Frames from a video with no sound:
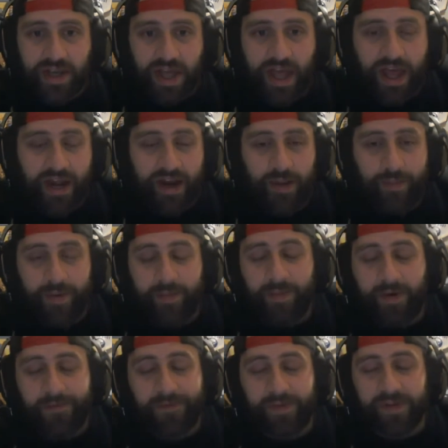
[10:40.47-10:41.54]
ended up in
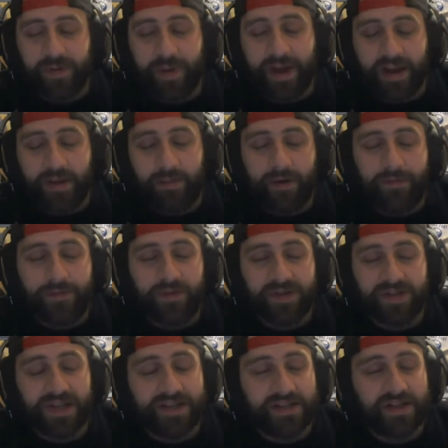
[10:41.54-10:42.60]
Buffalo, the back of Buffalo's
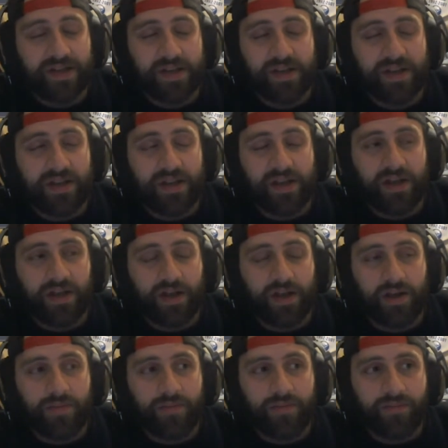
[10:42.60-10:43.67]
net tonight.
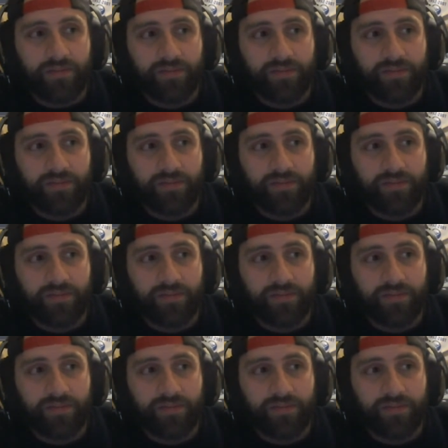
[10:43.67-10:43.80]
And